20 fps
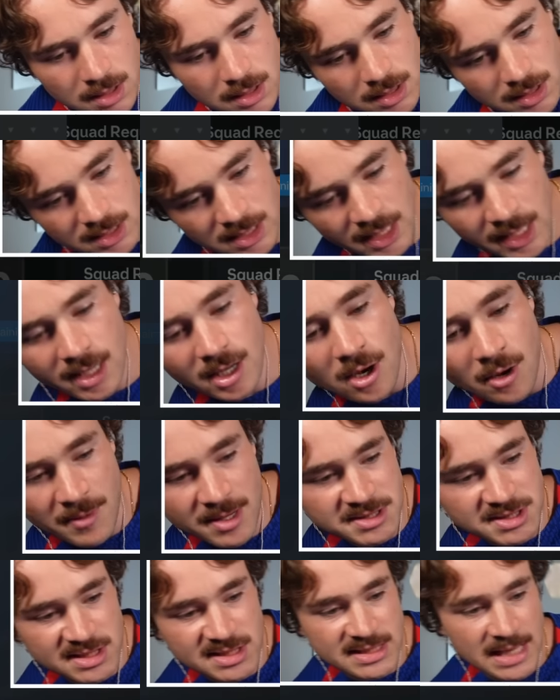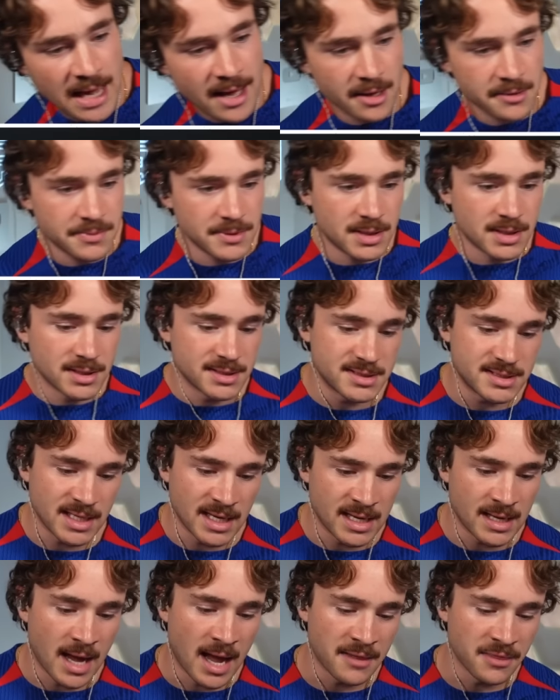is solid, because
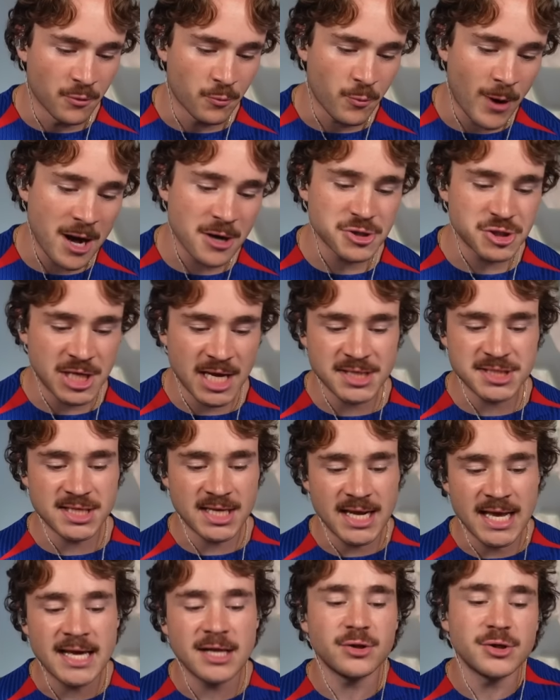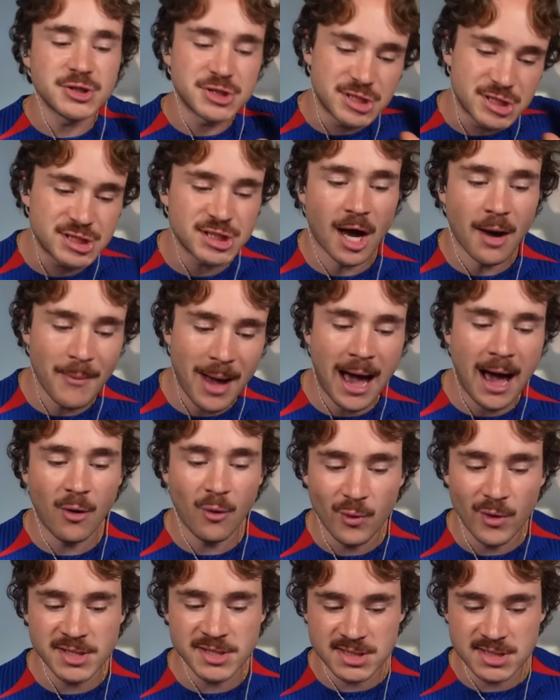on the rare chance that England somehow
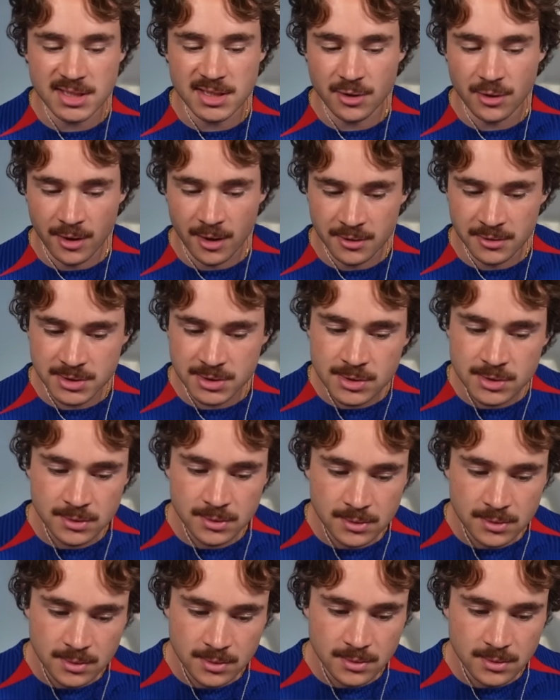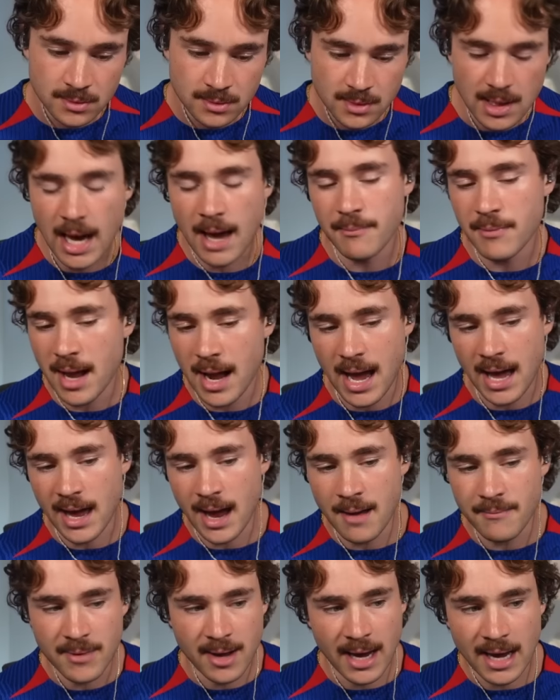wins the Euros,
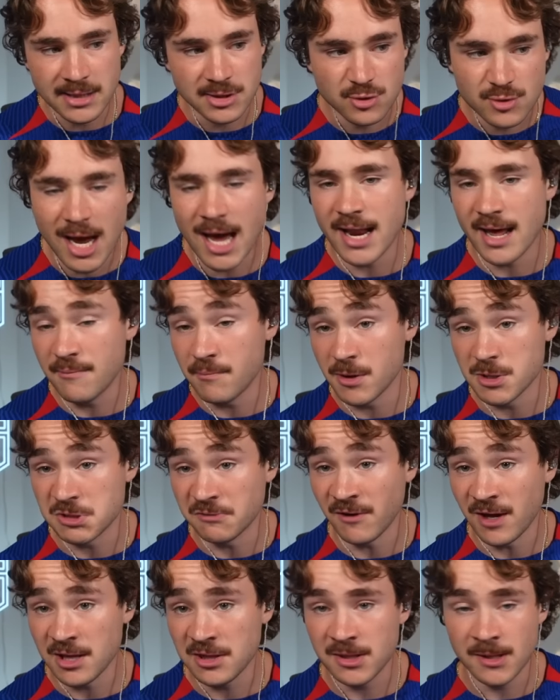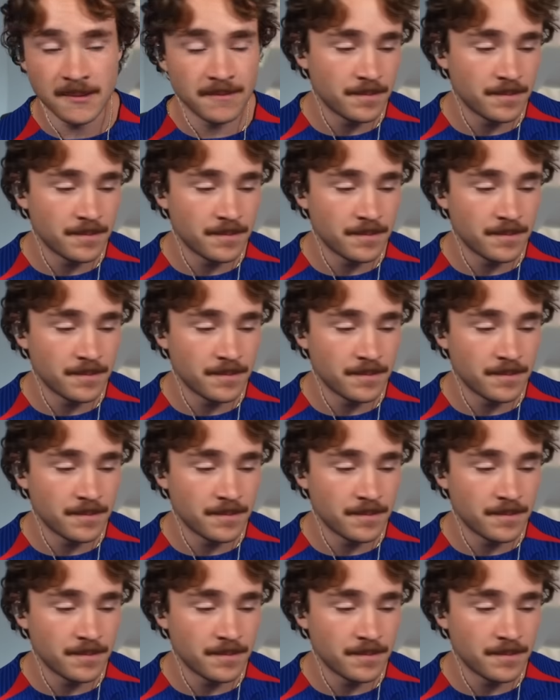I do not have much faith.